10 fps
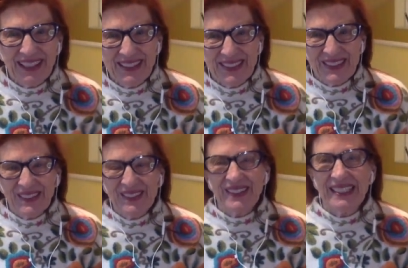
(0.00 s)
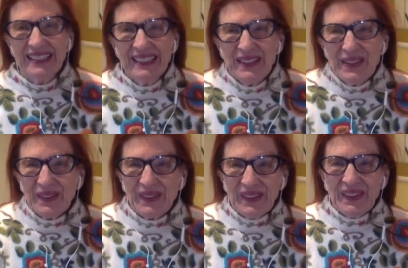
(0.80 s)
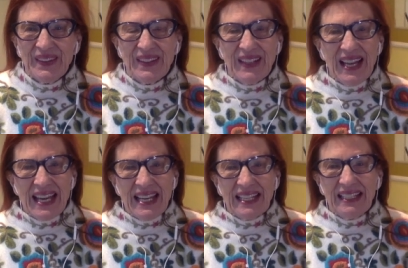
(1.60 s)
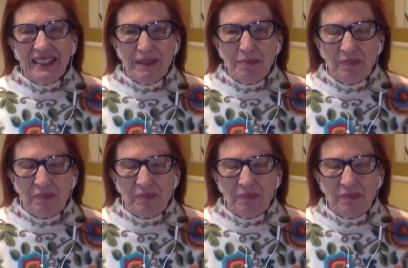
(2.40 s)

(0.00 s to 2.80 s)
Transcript: you know, or or like uh,